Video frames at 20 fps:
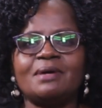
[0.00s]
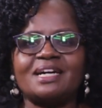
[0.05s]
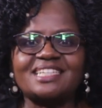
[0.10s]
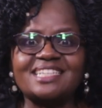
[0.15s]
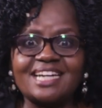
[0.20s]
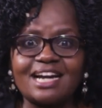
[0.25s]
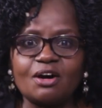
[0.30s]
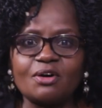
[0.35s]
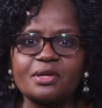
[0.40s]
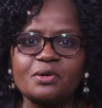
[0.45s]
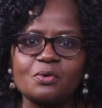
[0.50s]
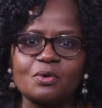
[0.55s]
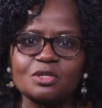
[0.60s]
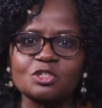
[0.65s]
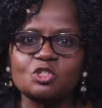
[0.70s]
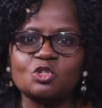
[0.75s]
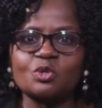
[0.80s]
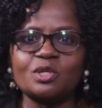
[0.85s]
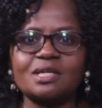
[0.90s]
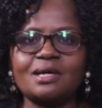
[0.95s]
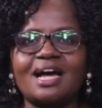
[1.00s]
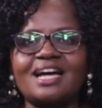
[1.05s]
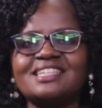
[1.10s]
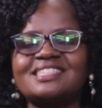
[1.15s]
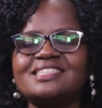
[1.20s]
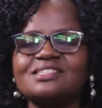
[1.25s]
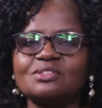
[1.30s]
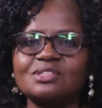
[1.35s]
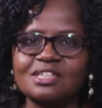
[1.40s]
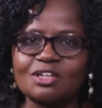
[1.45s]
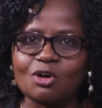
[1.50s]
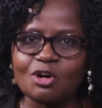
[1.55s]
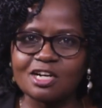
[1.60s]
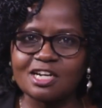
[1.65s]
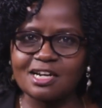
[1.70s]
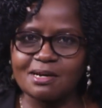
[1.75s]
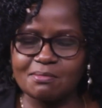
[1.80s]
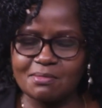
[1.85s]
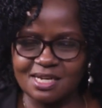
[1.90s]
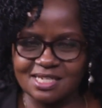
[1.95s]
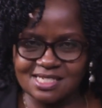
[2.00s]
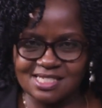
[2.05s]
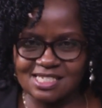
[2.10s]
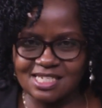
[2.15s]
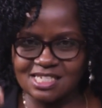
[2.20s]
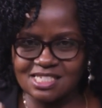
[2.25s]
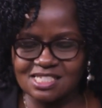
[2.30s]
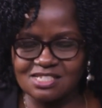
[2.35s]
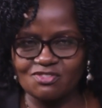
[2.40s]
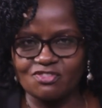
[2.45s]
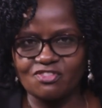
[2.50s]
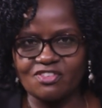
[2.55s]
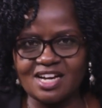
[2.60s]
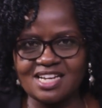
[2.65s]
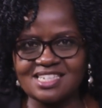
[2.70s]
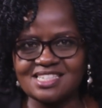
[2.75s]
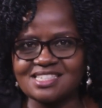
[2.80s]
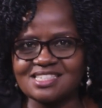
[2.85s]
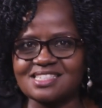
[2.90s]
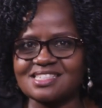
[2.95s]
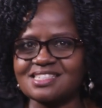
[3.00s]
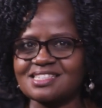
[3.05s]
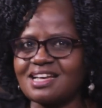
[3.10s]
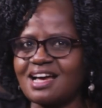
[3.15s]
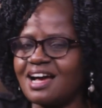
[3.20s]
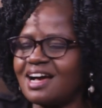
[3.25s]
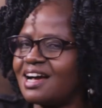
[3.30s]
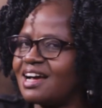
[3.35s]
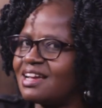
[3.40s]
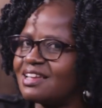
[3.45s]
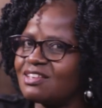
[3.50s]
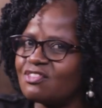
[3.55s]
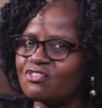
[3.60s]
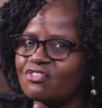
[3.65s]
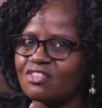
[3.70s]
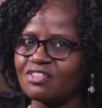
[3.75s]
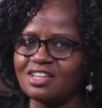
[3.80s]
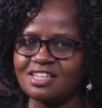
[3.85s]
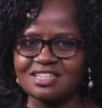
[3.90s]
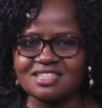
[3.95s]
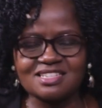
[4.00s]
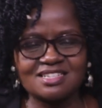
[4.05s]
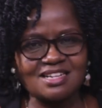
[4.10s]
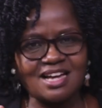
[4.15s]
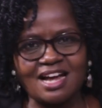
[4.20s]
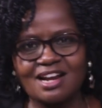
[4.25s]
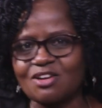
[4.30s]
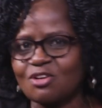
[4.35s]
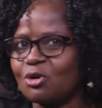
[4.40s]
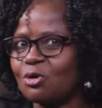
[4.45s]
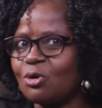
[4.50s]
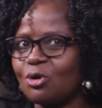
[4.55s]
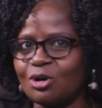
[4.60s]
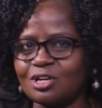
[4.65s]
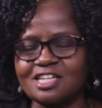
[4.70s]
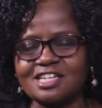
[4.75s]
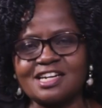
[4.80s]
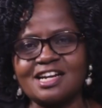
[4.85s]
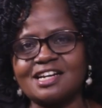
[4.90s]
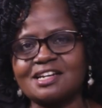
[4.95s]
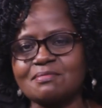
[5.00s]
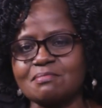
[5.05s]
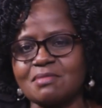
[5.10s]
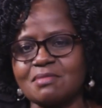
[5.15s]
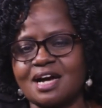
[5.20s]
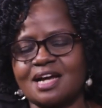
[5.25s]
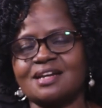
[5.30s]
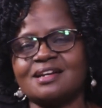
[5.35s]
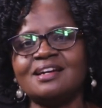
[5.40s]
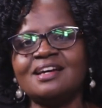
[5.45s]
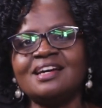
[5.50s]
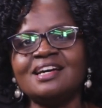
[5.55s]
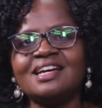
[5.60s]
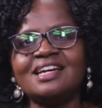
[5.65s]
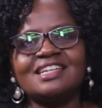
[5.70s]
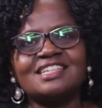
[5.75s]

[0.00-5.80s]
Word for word: But now he was doing until Nicodemus testifies, uh, if it are no ordinary man. Yeah.